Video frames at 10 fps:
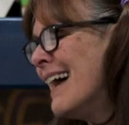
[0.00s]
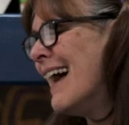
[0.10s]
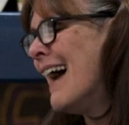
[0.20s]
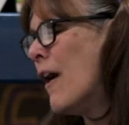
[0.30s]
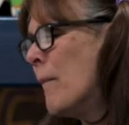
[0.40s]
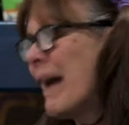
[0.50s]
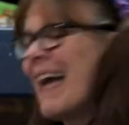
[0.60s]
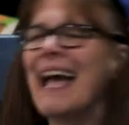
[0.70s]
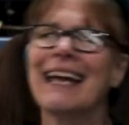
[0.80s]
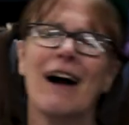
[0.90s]
to help.
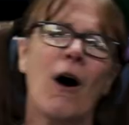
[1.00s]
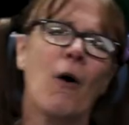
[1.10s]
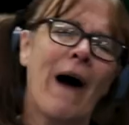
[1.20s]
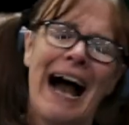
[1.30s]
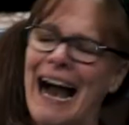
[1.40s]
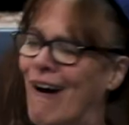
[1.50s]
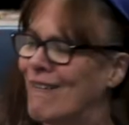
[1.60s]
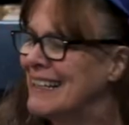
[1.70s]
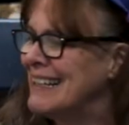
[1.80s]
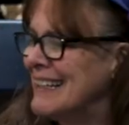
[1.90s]
Hey ho,
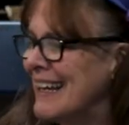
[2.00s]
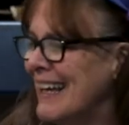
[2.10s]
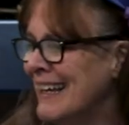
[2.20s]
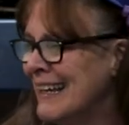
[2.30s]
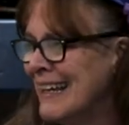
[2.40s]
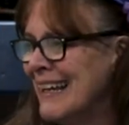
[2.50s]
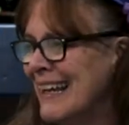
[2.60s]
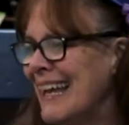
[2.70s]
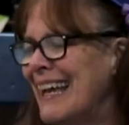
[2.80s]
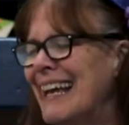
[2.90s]
howdy. In
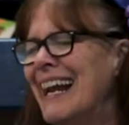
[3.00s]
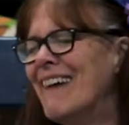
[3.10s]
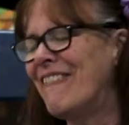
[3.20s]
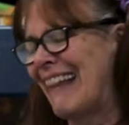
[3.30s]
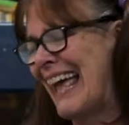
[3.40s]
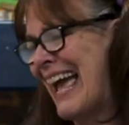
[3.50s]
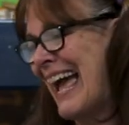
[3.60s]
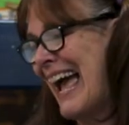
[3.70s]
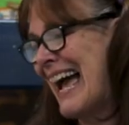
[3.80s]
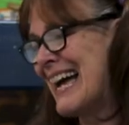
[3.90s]
a
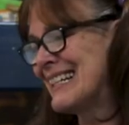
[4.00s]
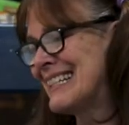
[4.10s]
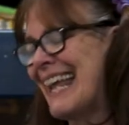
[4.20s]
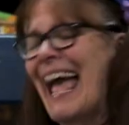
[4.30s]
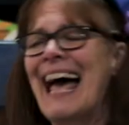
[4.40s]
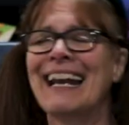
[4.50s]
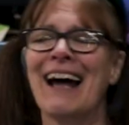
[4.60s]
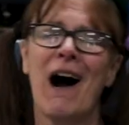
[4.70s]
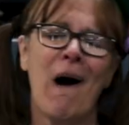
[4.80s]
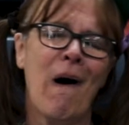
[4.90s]
flash, Dad,
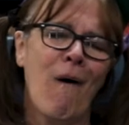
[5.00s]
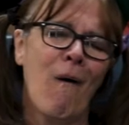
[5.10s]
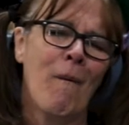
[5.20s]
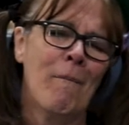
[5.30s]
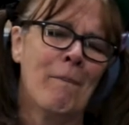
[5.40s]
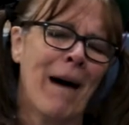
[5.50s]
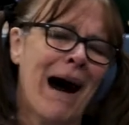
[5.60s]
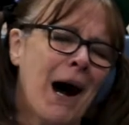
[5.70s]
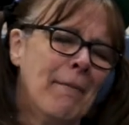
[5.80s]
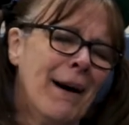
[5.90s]
oh,
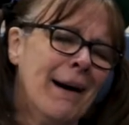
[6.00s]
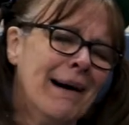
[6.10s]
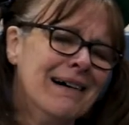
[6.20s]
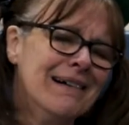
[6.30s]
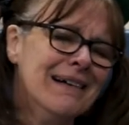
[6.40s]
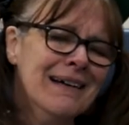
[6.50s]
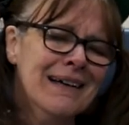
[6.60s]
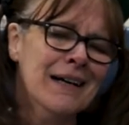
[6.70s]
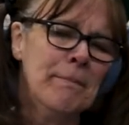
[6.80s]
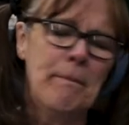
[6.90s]
mama,
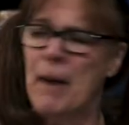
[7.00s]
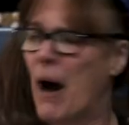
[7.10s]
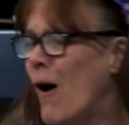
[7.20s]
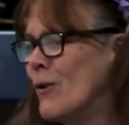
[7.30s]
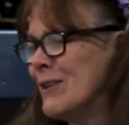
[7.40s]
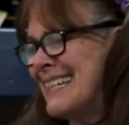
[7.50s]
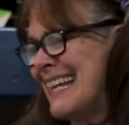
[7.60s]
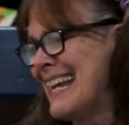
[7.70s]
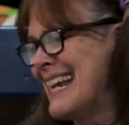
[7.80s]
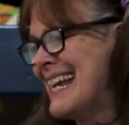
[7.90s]

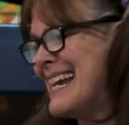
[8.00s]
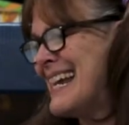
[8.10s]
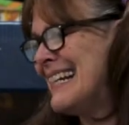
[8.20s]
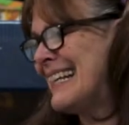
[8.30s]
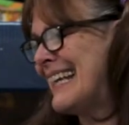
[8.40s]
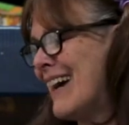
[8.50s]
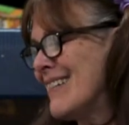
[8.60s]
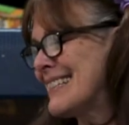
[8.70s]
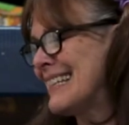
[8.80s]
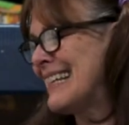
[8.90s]
Bodie,
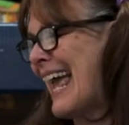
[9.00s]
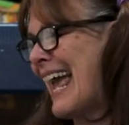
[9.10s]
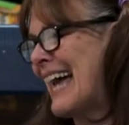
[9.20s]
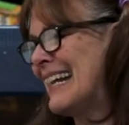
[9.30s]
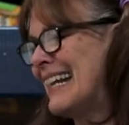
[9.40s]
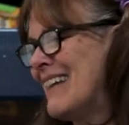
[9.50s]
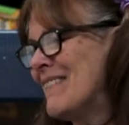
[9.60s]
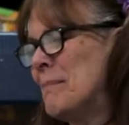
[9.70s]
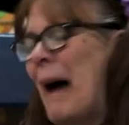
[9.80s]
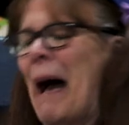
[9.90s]
Kelsey Ann, and
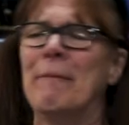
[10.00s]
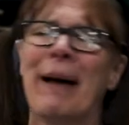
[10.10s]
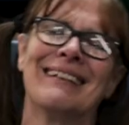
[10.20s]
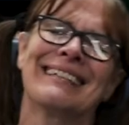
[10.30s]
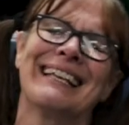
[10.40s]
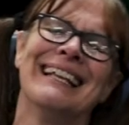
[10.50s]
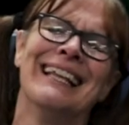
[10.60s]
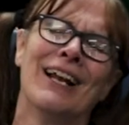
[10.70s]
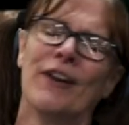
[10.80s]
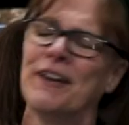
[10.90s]
even my pesky
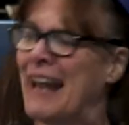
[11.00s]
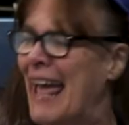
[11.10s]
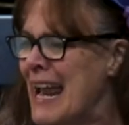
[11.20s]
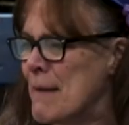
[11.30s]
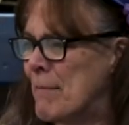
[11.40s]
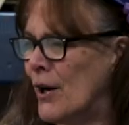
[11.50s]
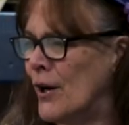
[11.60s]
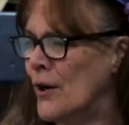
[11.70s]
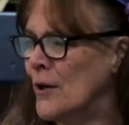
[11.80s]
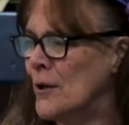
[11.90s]
little
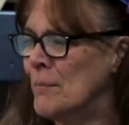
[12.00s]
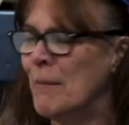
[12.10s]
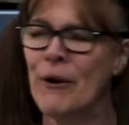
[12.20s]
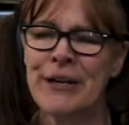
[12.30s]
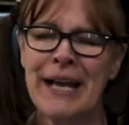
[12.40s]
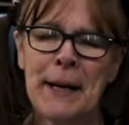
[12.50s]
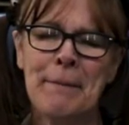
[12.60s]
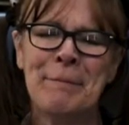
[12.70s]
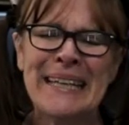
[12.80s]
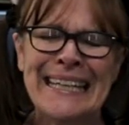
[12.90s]
neighbor, Marietta
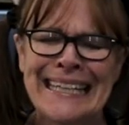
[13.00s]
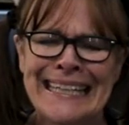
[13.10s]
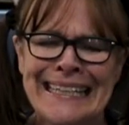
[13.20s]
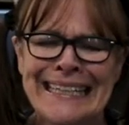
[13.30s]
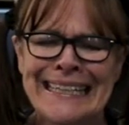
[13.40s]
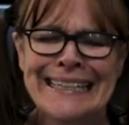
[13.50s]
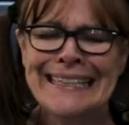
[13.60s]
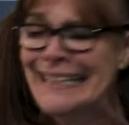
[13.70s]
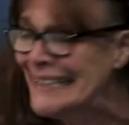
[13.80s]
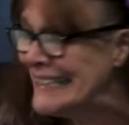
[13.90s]

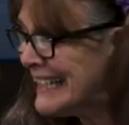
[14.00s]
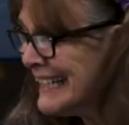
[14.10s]
Bean,